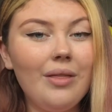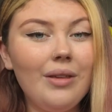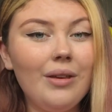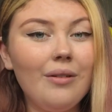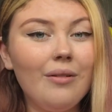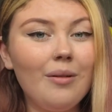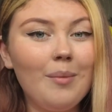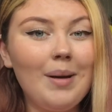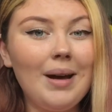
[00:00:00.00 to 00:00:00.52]

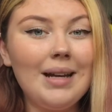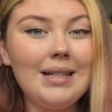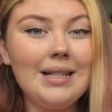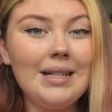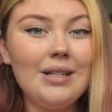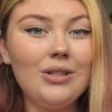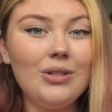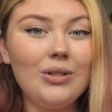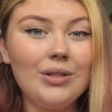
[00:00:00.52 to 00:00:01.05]
you're
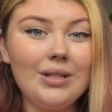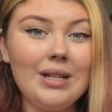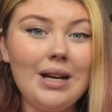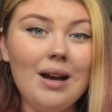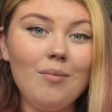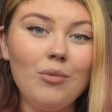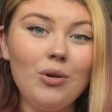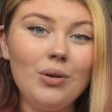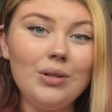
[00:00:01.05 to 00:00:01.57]
reminded just
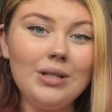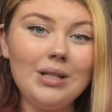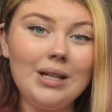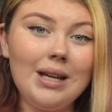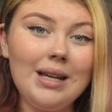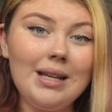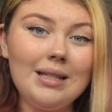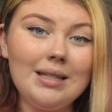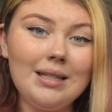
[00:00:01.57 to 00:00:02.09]
how much
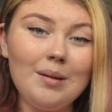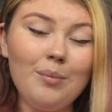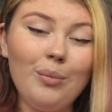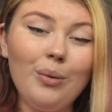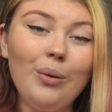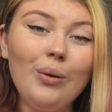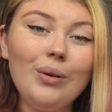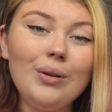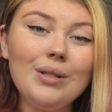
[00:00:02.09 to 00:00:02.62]
it's
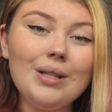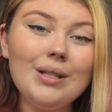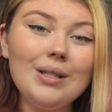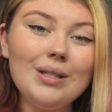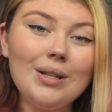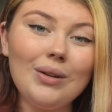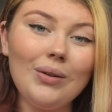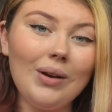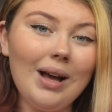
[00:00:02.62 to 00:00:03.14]

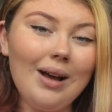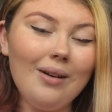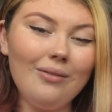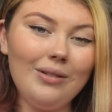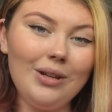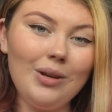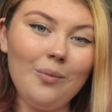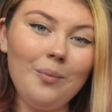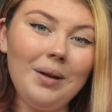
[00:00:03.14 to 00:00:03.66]
important to look
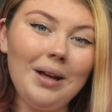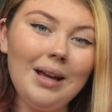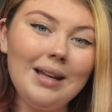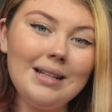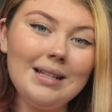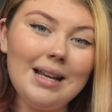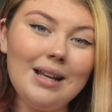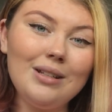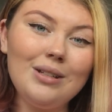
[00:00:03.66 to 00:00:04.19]
after your
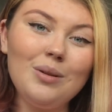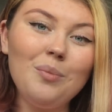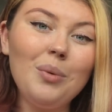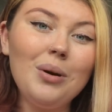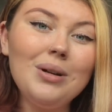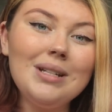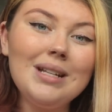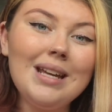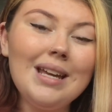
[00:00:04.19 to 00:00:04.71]
mind and your
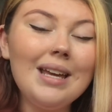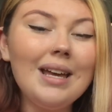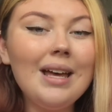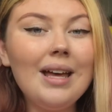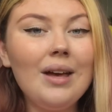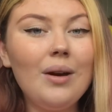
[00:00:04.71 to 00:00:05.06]
body,